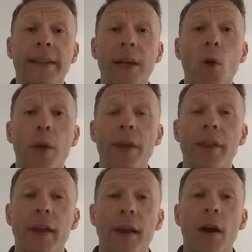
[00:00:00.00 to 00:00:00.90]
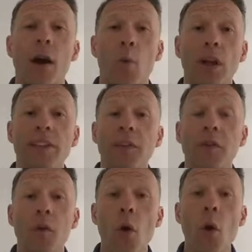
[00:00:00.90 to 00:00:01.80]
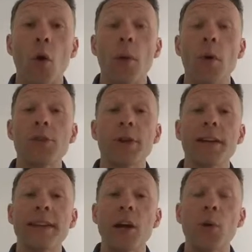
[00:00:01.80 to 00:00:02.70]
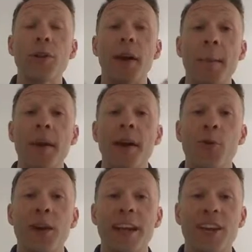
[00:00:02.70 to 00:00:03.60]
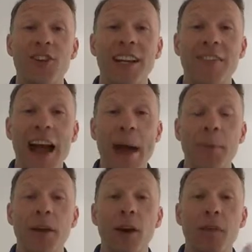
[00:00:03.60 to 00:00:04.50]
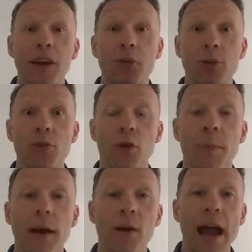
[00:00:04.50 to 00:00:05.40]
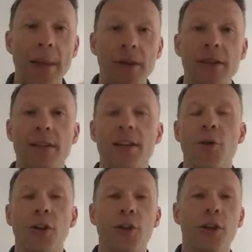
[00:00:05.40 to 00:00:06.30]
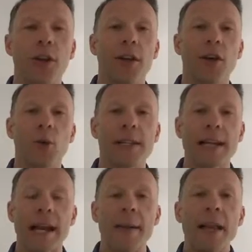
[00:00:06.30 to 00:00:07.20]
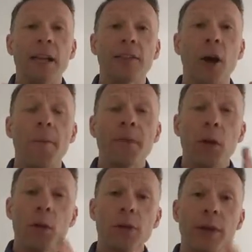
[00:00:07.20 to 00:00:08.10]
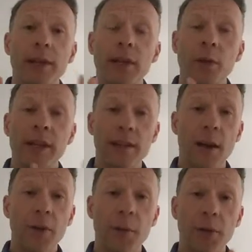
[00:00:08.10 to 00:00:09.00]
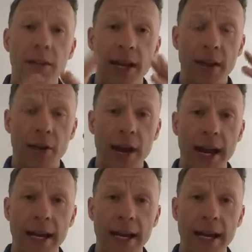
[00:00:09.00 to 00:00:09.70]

with once and for all. And once we can deal with them, we can actually live a happier life. And that's what it's all about, right? Happy is a skill that you can learn. I always say that. So once we can deal with these, I'm going to put together